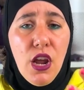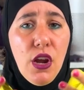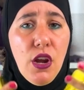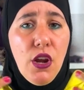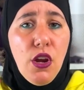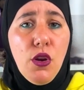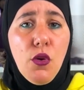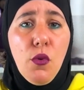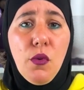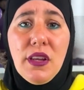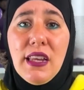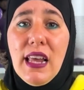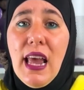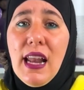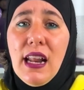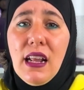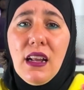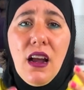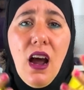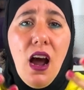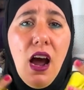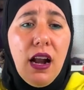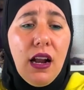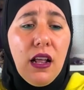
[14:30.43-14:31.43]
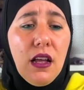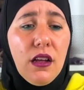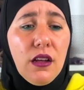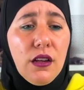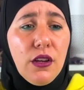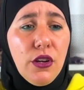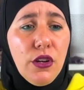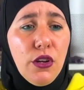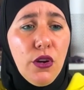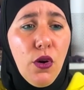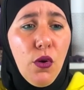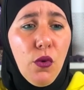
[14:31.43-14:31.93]
you know, get it kind of,
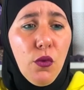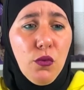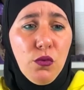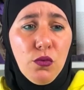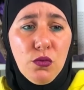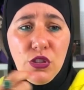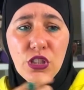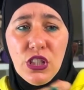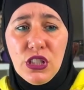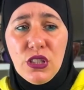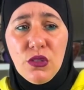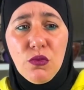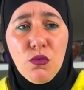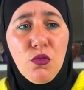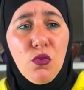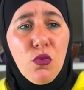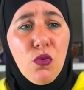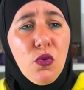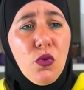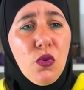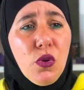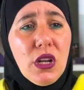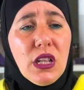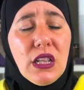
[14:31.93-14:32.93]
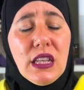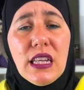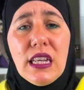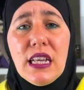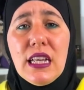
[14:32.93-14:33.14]
you know, just really